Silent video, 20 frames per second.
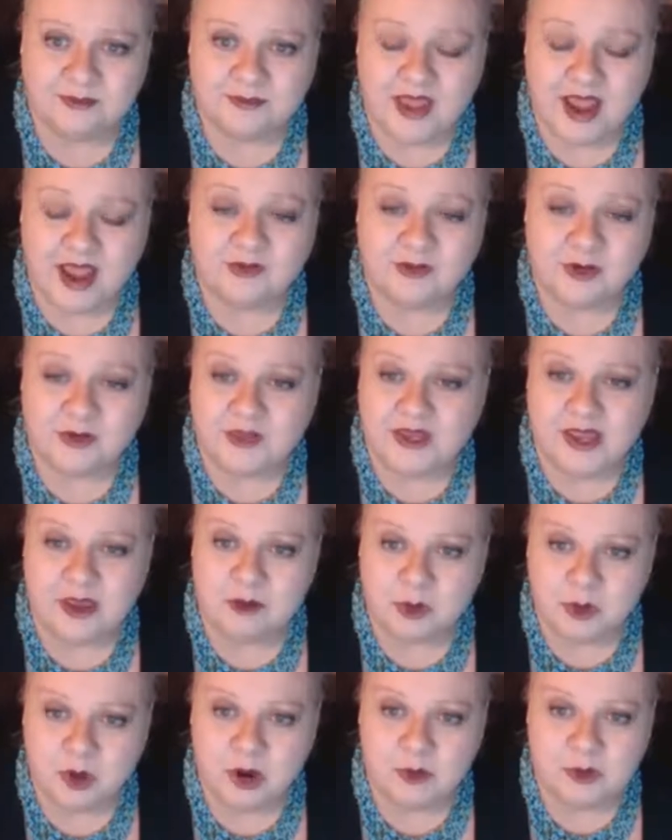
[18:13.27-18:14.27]
after
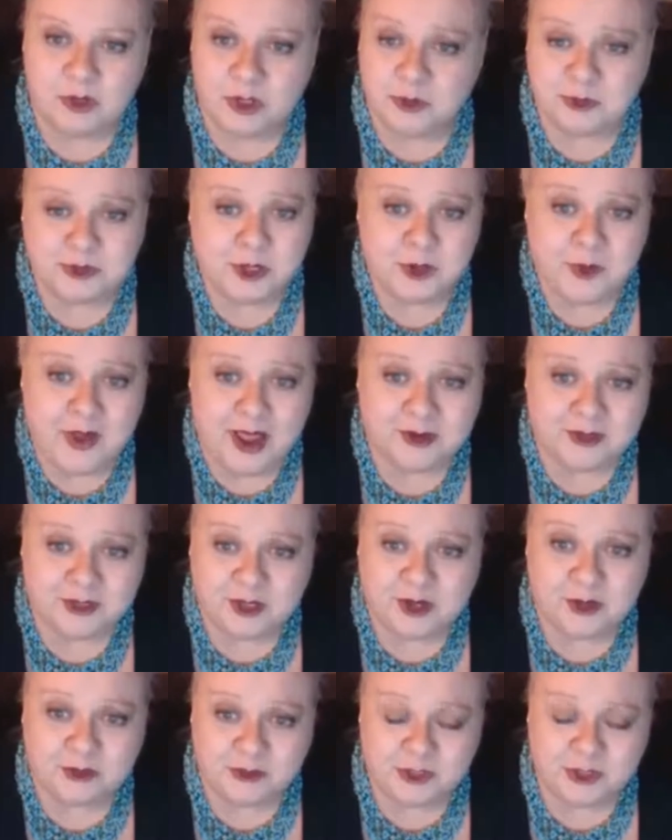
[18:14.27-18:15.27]
Camp Chroma, you know how to
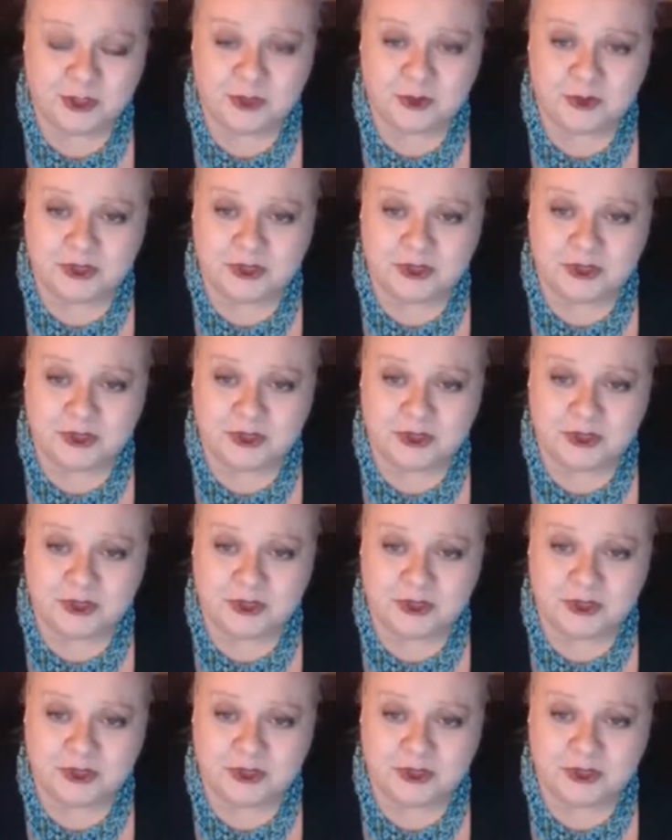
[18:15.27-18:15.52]
go do,